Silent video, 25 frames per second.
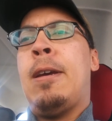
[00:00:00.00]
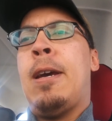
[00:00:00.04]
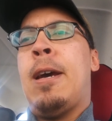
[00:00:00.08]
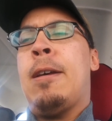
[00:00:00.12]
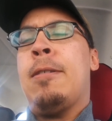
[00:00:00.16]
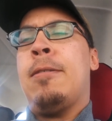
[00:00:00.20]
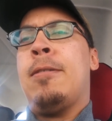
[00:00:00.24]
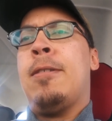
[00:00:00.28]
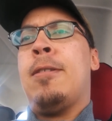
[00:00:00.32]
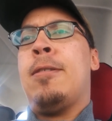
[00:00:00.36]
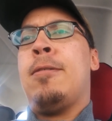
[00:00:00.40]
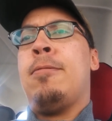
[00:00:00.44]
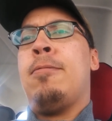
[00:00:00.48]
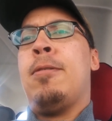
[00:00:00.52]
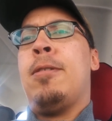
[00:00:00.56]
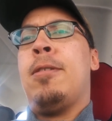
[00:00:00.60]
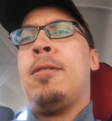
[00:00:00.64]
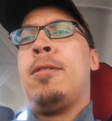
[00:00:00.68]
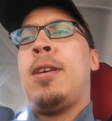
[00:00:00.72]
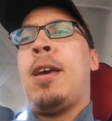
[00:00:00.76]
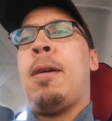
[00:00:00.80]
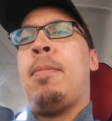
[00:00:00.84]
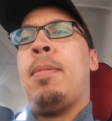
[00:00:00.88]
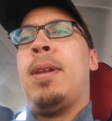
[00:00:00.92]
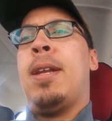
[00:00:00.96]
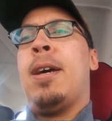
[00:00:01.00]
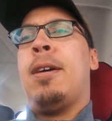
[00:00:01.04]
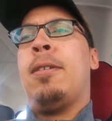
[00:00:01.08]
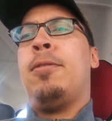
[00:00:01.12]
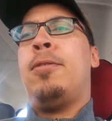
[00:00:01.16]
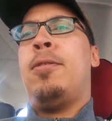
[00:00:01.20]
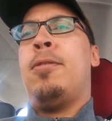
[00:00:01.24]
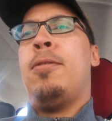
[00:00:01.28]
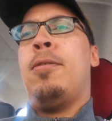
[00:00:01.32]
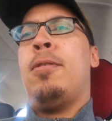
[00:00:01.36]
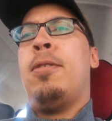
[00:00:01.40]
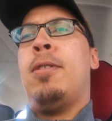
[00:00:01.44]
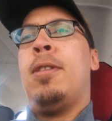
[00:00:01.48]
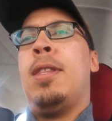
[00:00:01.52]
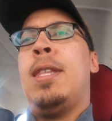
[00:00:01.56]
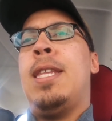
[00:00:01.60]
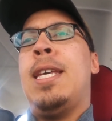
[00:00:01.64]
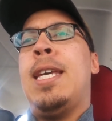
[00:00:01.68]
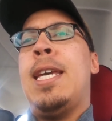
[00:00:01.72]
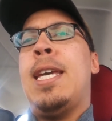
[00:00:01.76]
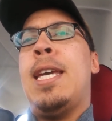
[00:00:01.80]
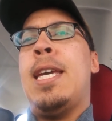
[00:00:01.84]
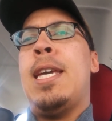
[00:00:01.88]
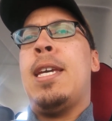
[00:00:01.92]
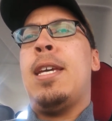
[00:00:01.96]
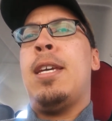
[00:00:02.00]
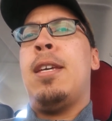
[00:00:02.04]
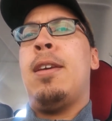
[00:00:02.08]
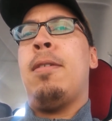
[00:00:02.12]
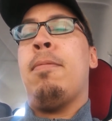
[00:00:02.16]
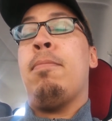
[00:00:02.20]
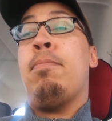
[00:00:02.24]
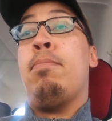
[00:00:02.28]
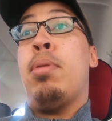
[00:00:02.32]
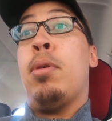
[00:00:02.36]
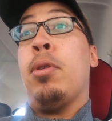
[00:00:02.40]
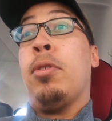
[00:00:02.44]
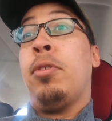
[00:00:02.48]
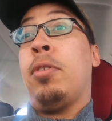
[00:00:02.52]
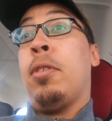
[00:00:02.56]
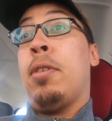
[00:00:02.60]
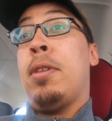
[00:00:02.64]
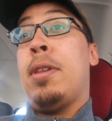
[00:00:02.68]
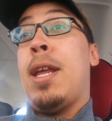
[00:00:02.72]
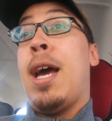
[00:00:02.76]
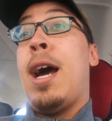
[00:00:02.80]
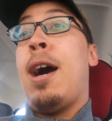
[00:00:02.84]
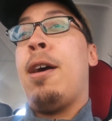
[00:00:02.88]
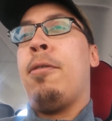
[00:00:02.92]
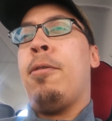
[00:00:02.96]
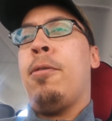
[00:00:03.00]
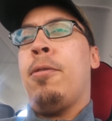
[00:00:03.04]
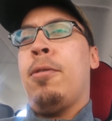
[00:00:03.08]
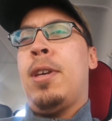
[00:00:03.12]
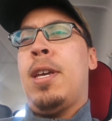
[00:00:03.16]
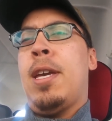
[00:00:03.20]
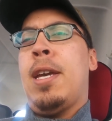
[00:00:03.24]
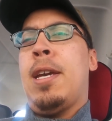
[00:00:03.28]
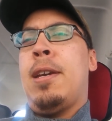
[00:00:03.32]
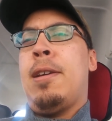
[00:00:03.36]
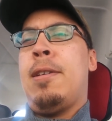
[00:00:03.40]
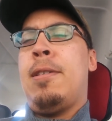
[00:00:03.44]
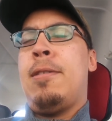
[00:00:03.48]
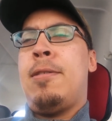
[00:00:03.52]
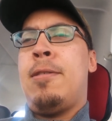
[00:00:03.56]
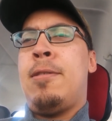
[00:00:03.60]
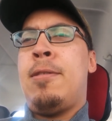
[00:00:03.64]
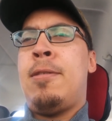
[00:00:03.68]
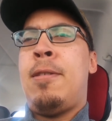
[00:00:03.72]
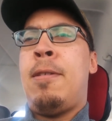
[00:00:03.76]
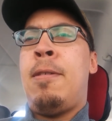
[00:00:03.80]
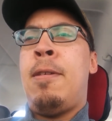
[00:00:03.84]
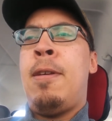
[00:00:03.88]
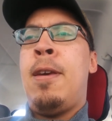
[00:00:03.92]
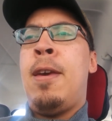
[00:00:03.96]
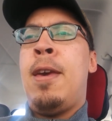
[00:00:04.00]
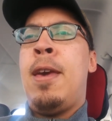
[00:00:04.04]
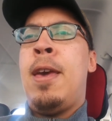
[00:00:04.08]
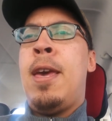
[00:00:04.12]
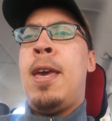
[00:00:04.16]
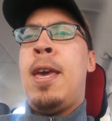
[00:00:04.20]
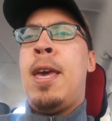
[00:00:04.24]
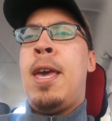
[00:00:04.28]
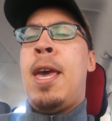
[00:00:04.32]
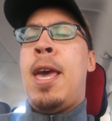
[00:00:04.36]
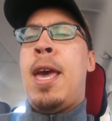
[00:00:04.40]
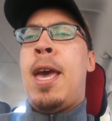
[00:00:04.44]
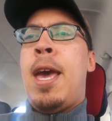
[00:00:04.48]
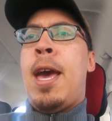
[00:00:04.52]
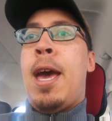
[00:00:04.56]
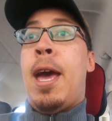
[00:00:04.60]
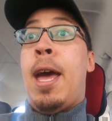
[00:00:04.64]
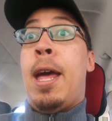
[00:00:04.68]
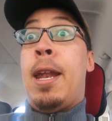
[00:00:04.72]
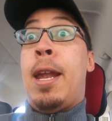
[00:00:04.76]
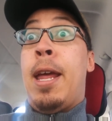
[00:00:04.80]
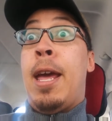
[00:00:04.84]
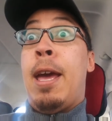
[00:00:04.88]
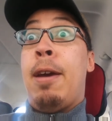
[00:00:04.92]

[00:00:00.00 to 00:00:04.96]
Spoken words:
as this was coming out during the Bolsonaro years, and